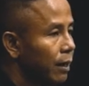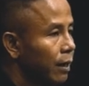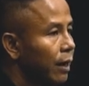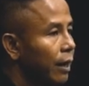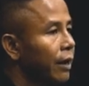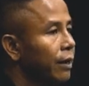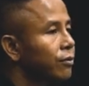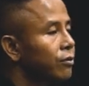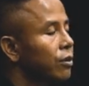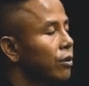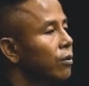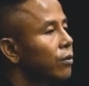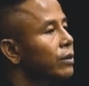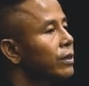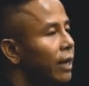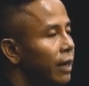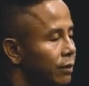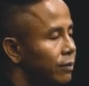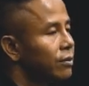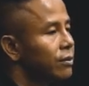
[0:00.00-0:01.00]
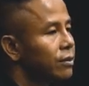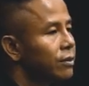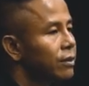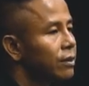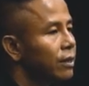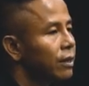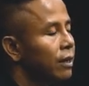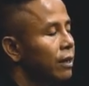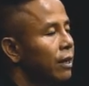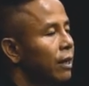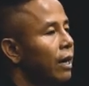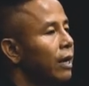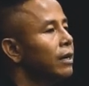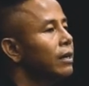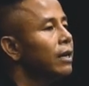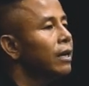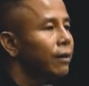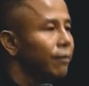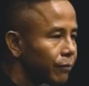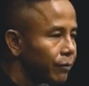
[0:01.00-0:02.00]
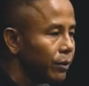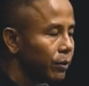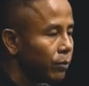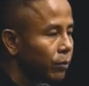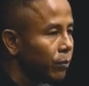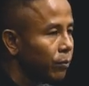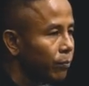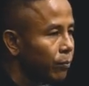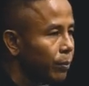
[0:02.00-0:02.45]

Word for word: And so, yes, I love you.